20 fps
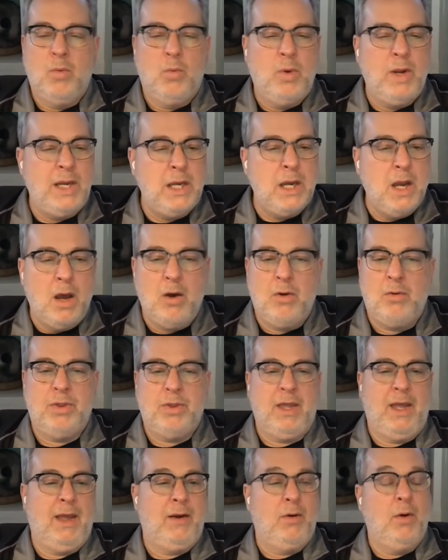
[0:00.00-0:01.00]
We
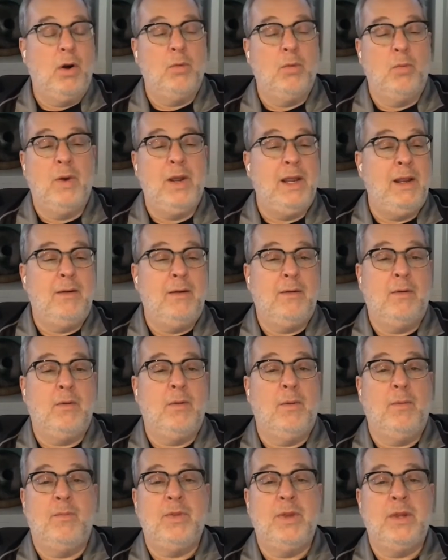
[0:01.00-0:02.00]
know that,
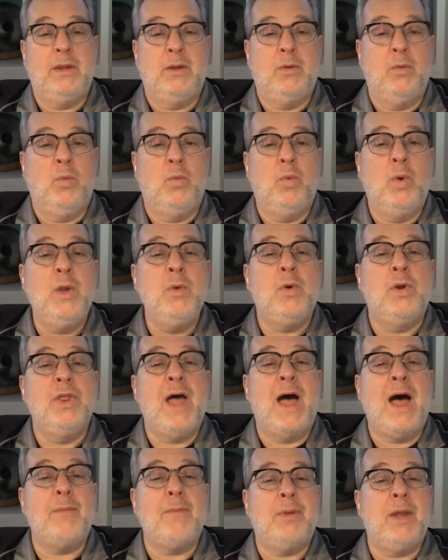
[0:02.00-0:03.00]
we will
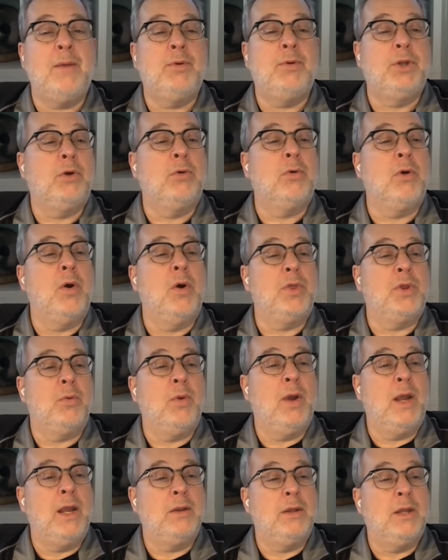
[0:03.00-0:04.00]
not be able to grow at
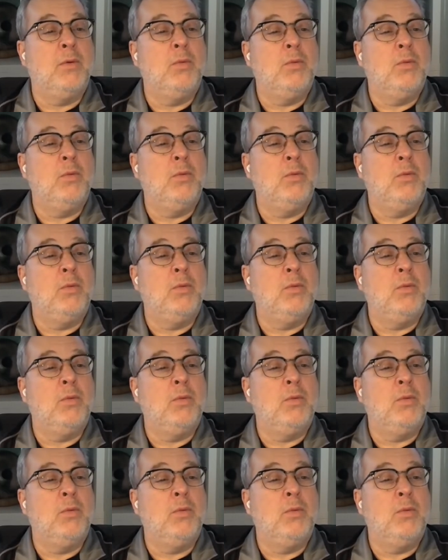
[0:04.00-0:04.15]
the rate